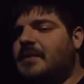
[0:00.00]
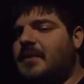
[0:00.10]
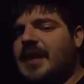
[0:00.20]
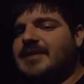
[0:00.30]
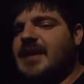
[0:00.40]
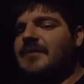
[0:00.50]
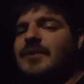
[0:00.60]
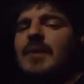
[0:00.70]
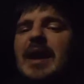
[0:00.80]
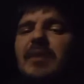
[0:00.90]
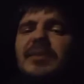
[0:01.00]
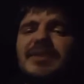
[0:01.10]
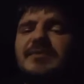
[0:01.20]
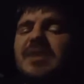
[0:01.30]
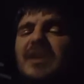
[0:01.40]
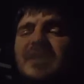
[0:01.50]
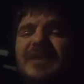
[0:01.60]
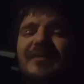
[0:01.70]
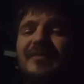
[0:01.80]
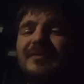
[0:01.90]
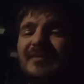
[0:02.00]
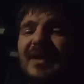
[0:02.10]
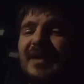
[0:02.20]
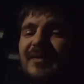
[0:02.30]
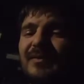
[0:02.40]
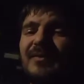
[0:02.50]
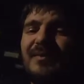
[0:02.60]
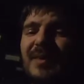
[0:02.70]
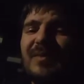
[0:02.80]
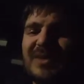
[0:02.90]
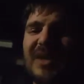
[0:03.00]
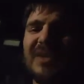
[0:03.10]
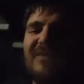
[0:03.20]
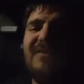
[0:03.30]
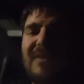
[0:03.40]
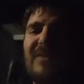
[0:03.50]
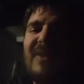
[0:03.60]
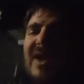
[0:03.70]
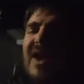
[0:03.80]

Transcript: when I say a few hours, I'm talking like we were talking for